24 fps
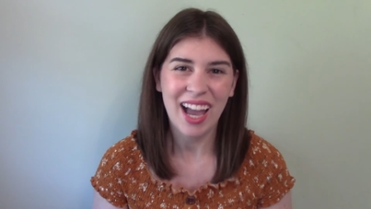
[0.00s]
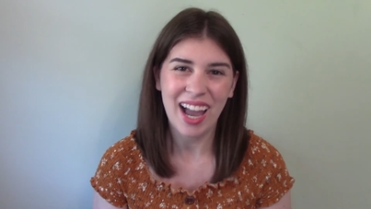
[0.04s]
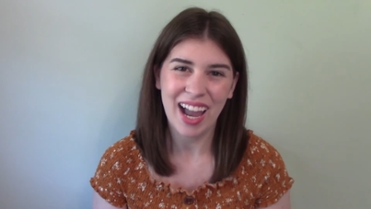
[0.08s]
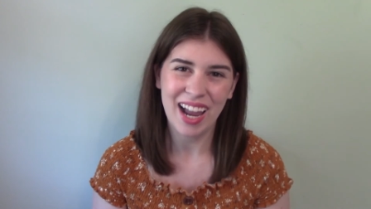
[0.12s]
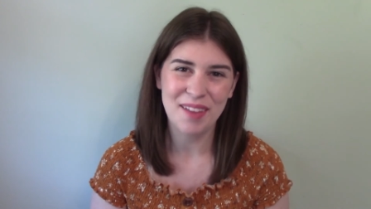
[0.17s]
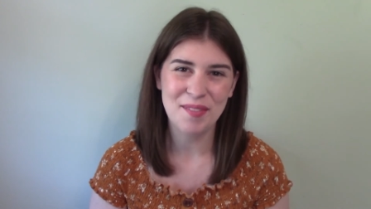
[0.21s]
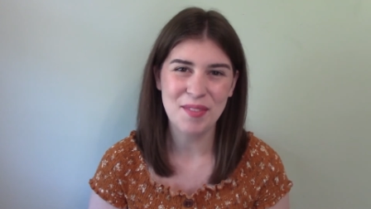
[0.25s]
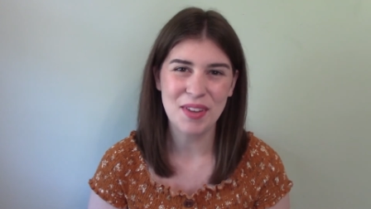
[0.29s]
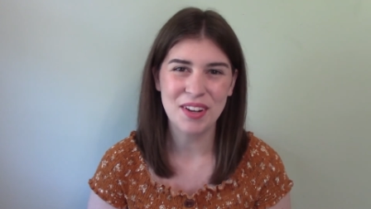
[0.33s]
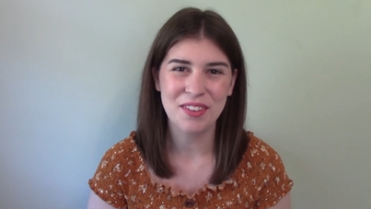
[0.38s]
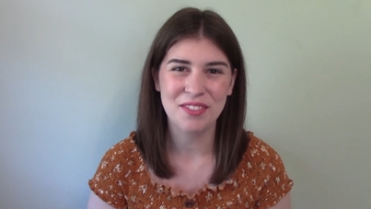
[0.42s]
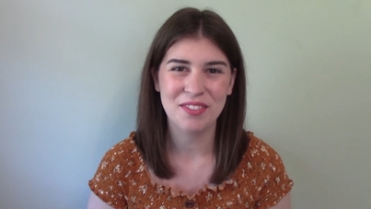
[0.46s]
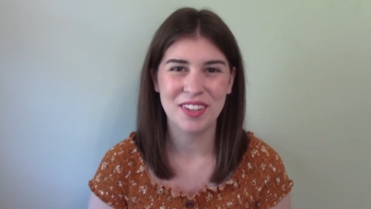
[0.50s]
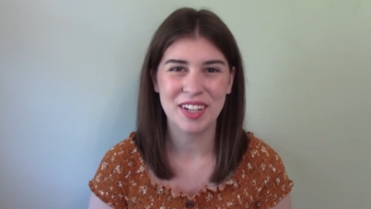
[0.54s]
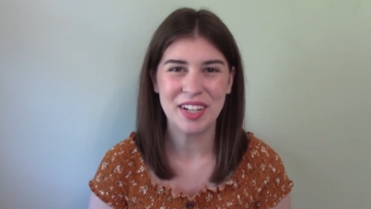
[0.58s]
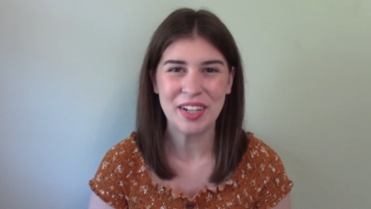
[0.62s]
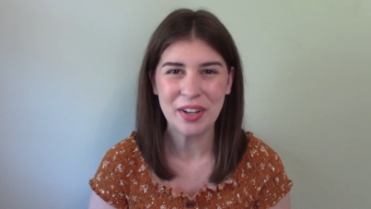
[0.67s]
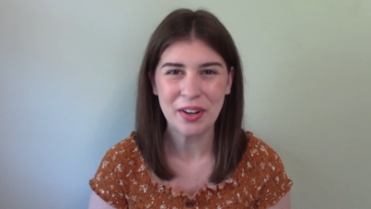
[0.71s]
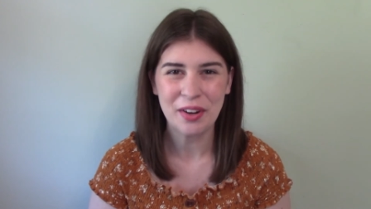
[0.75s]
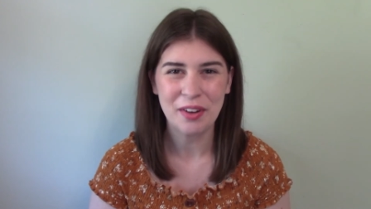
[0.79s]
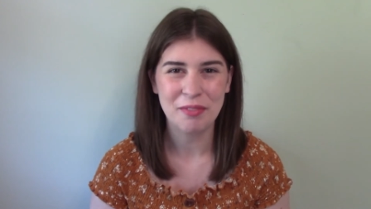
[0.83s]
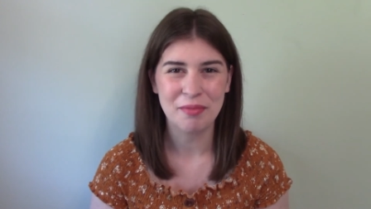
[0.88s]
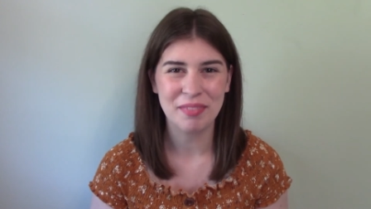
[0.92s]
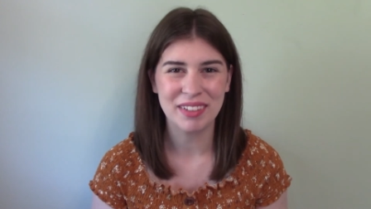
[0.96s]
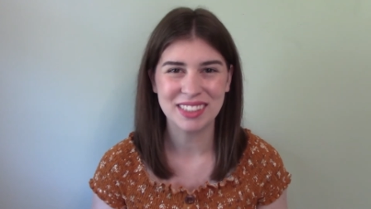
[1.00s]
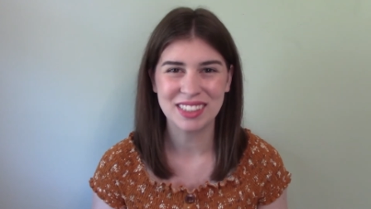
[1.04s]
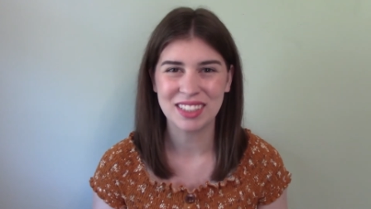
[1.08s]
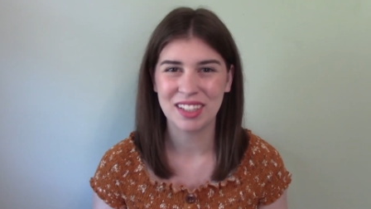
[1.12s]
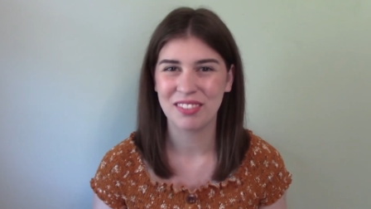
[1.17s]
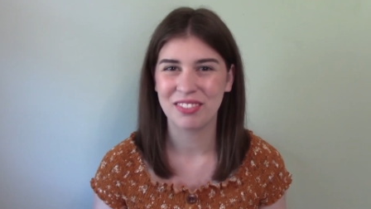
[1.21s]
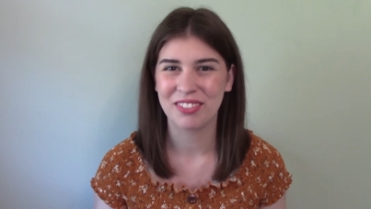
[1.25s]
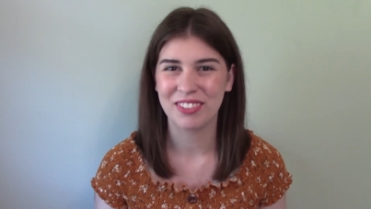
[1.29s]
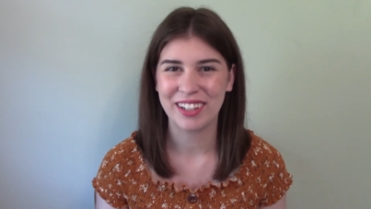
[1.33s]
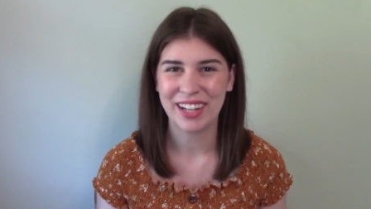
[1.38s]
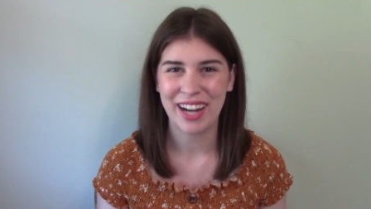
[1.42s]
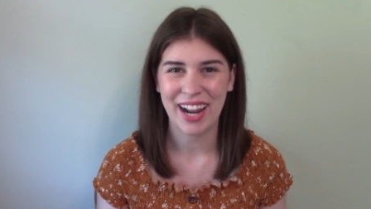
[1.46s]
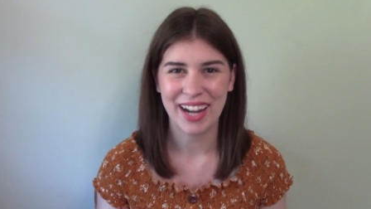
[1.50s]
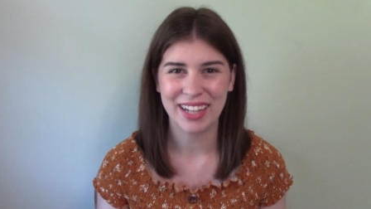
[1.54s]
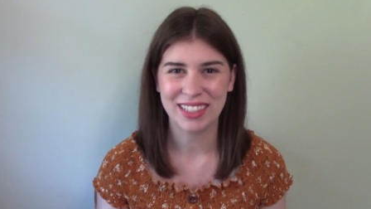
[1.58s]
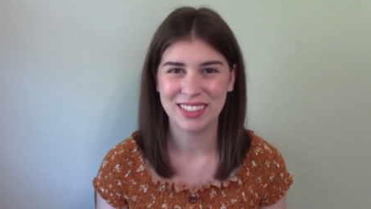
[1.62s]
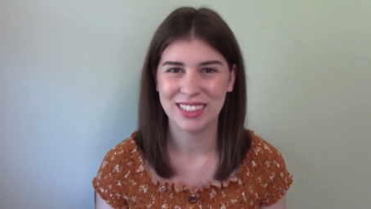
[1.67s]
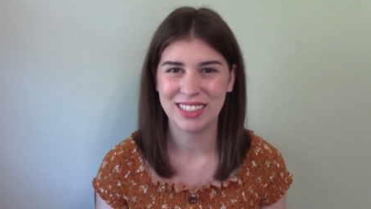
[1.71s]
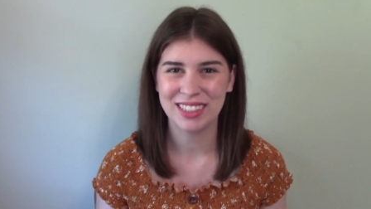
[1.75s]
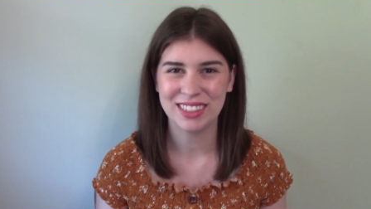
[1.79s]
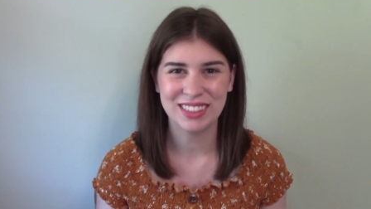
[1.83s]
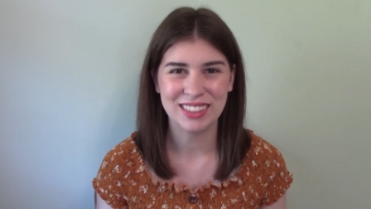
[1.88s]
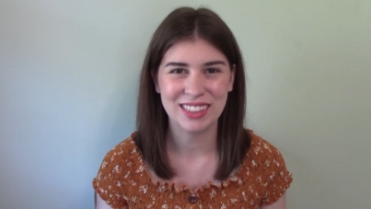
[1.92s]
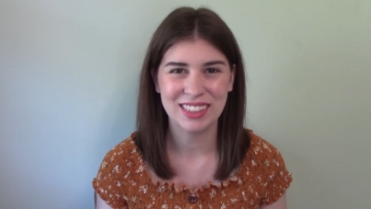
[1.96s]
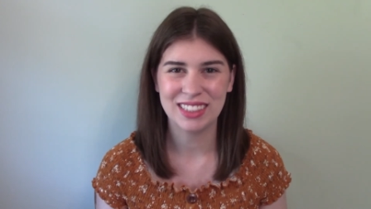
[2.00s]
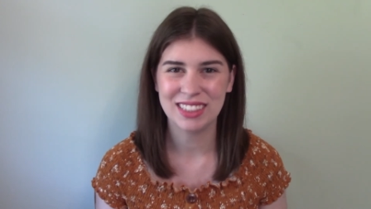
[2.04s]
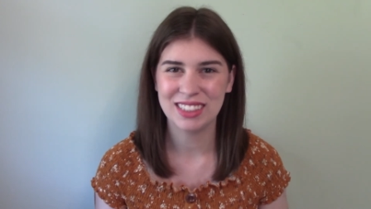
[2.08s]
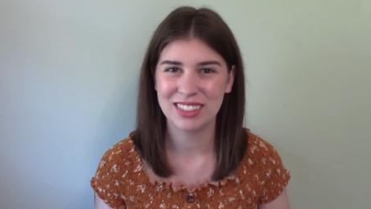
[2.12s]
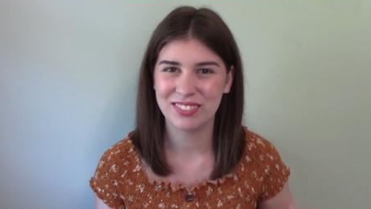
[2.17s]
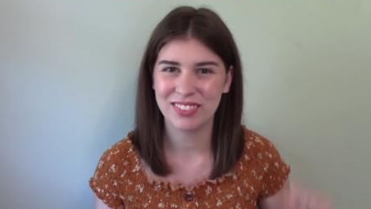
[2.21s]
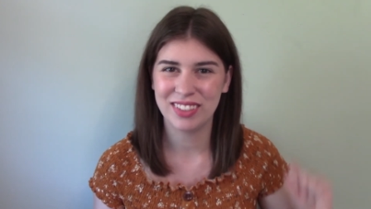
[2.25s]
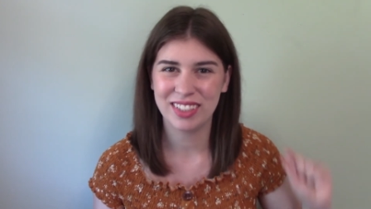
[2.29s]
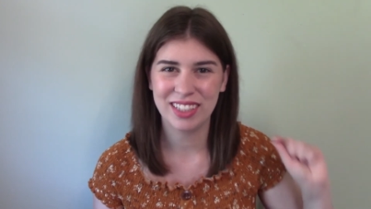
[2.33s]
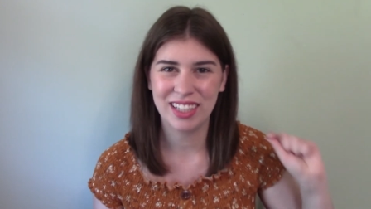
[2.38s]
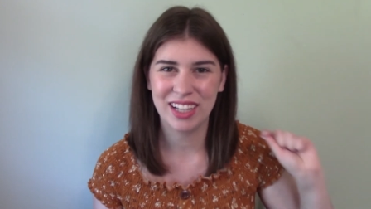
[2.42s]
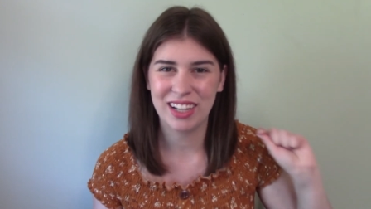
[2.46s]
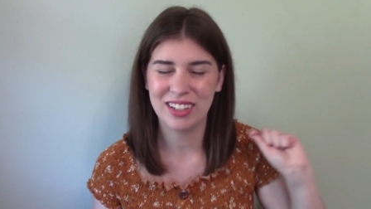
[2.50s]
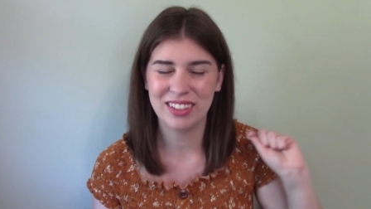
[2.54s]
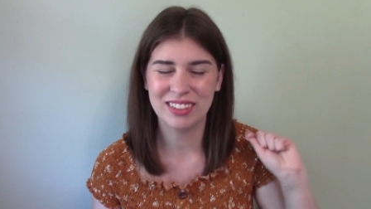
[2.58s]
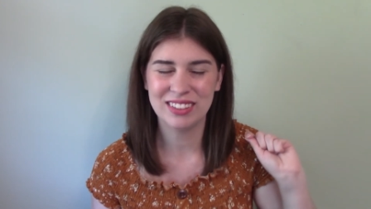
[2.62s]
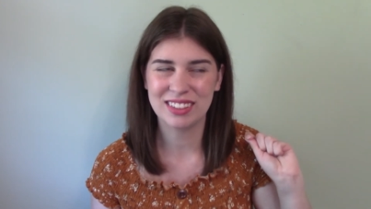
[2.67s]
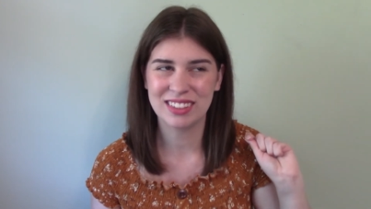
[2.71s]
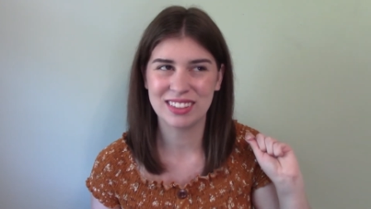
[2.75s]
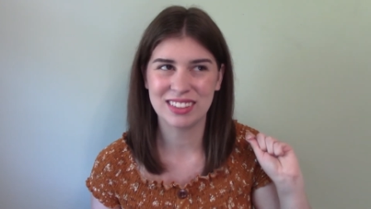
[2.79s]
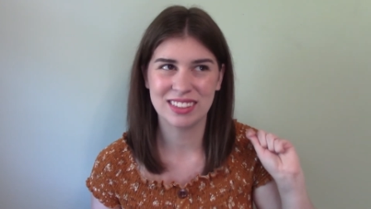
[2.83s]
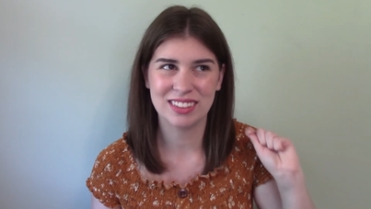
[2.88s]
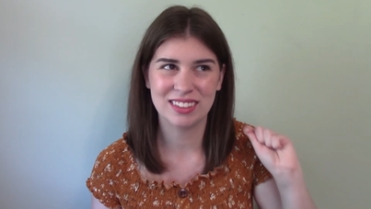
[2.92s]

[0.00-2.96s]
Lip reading: I made a video of myself reacting to these videos.